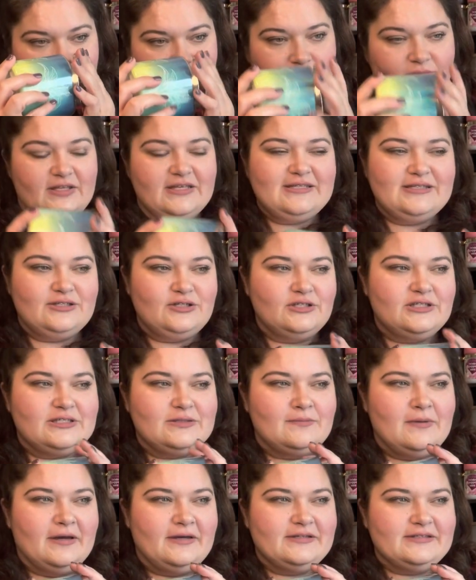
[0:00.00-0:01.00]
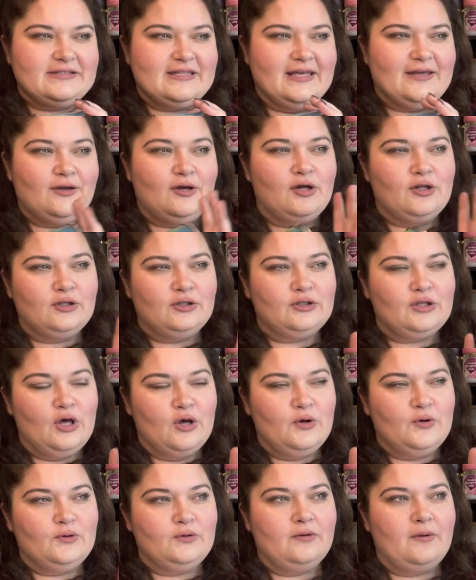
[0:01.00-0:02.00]
This just smells like
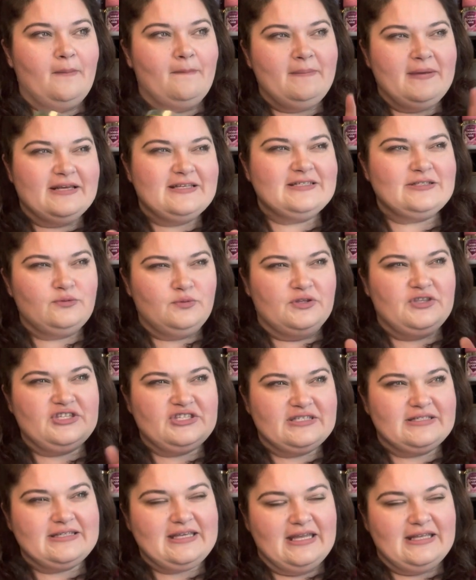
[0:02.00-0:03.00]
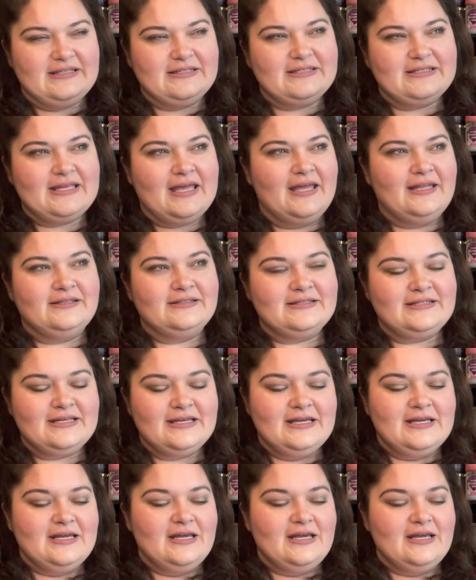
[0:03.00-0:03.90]
cologne mixed with skin scent